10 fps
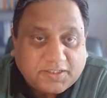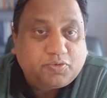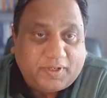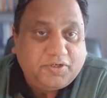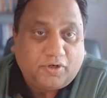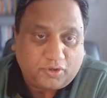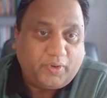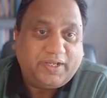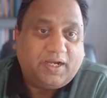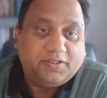when you're
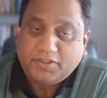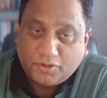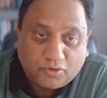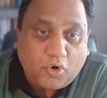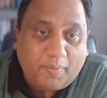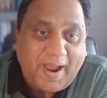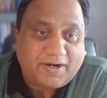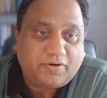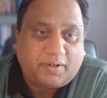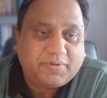going under. You go
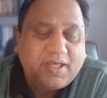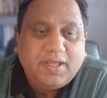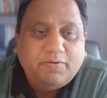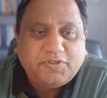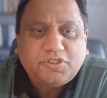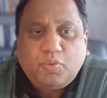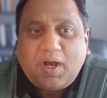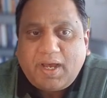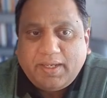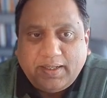bankrupt, which is
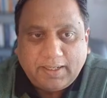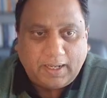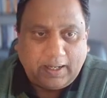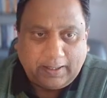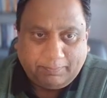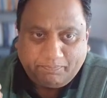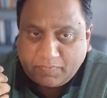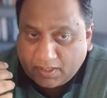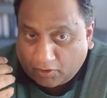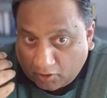why
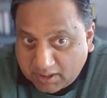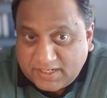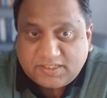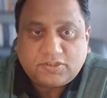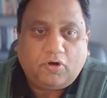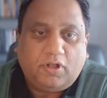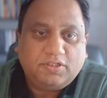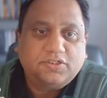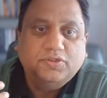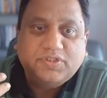on earnings
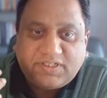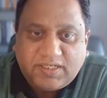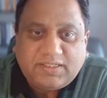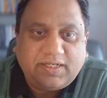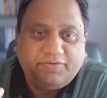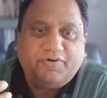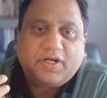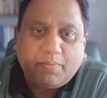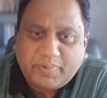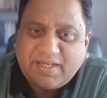calls, you see that if a
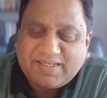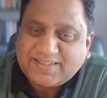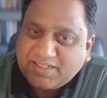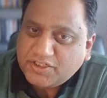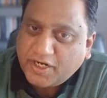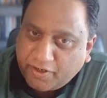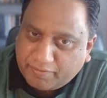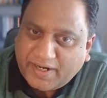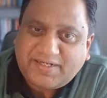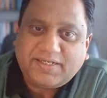company isn't
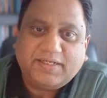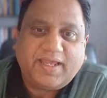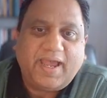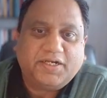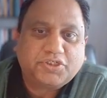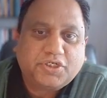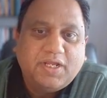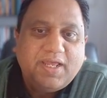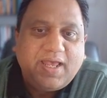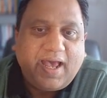generating cash,
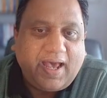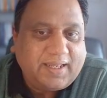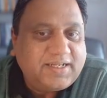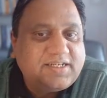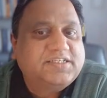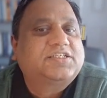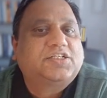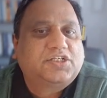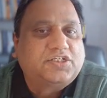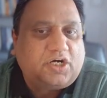
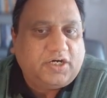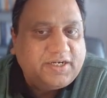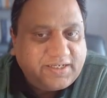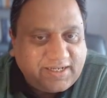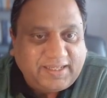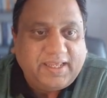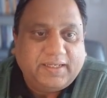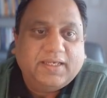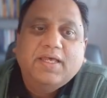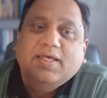analysts start
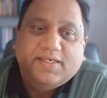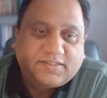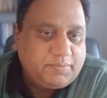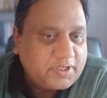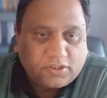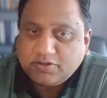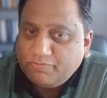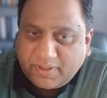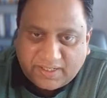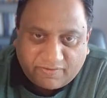digging. Is it because
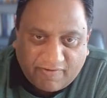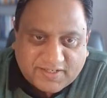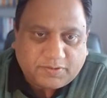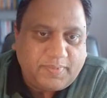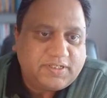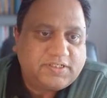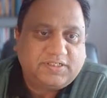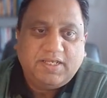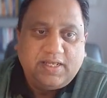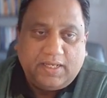of big investments?